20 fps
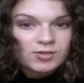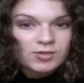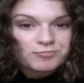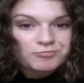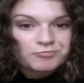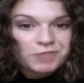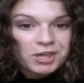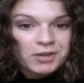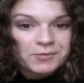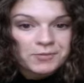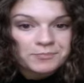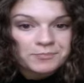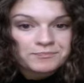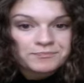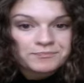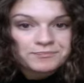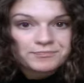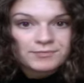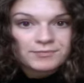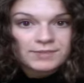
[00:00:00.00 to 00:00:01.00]
yeah,
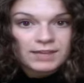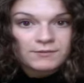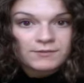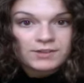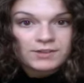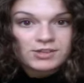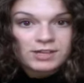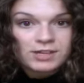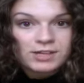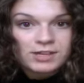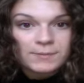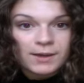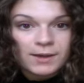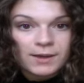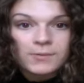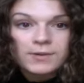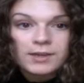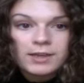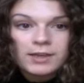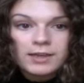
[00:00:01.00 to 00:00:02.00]
definitely check them
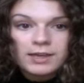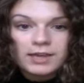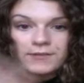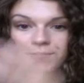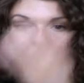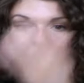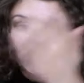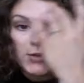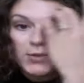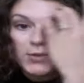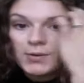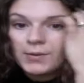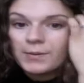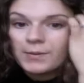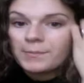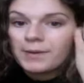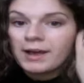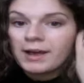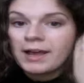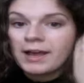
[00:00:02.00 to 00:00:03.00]
out. If you do
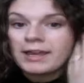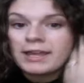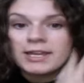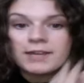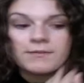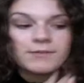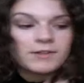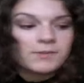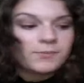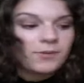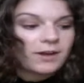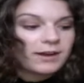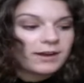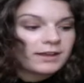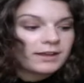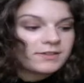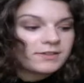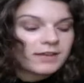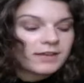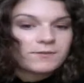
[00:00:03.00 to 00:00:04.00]
buy any of these
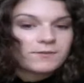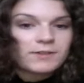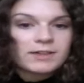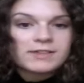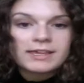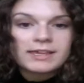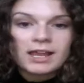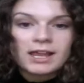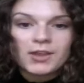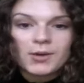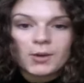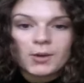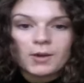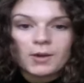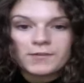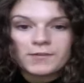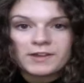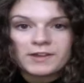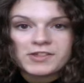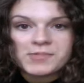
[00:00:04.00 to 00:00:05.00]
products, definitely say hello on
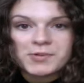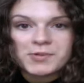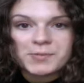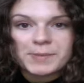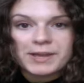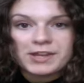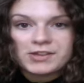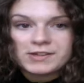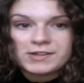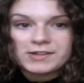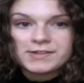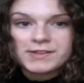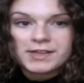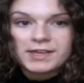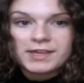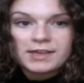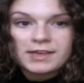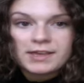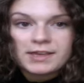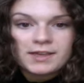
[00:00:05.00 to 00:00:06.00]
their Facebook pages.
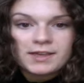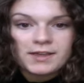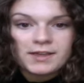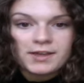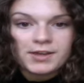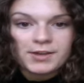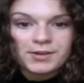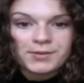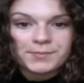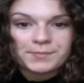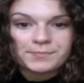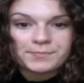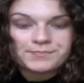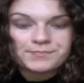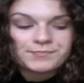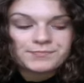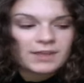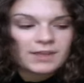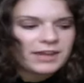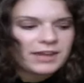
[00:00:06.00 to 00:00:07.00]

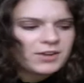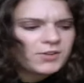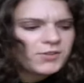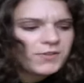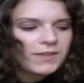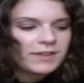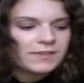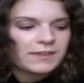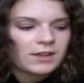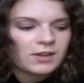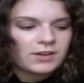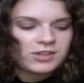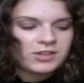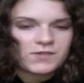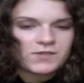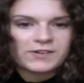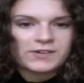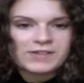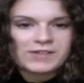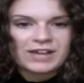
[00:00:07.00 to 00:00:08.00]
I don't think the All
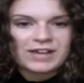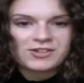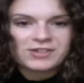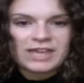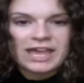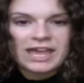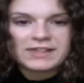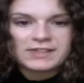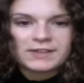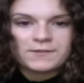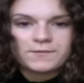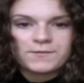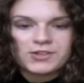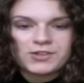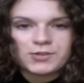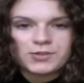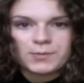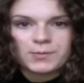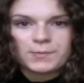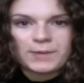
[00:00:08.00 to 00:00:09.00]
Natural Face actually has an
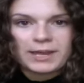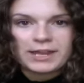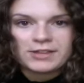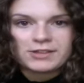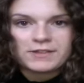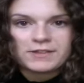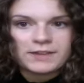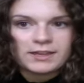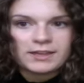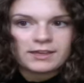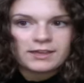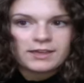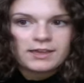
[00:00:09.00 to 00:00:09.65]
official page. I think